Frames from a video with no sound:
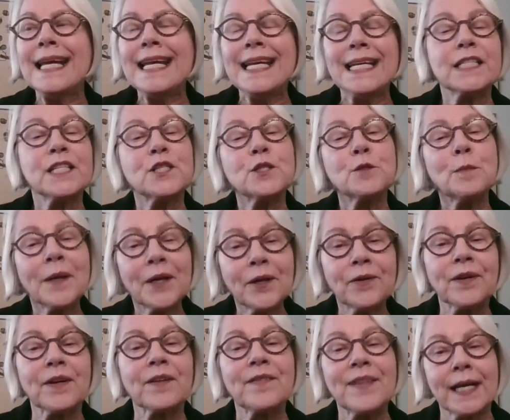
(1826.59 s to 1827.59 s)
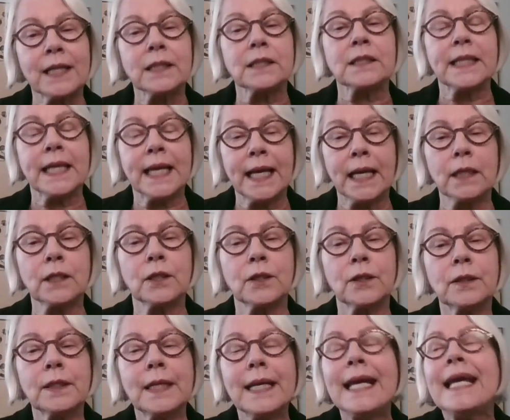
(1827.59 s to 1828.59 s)
in the spirit of Helen
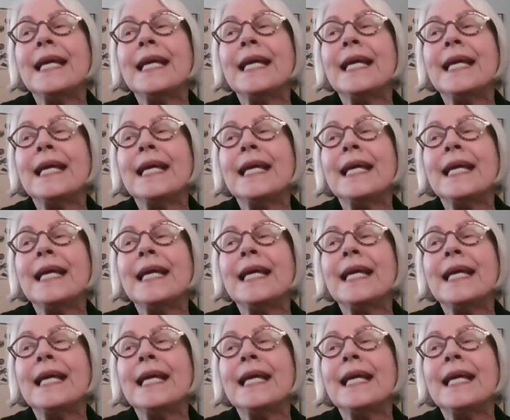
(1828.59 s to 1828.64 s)
Keller,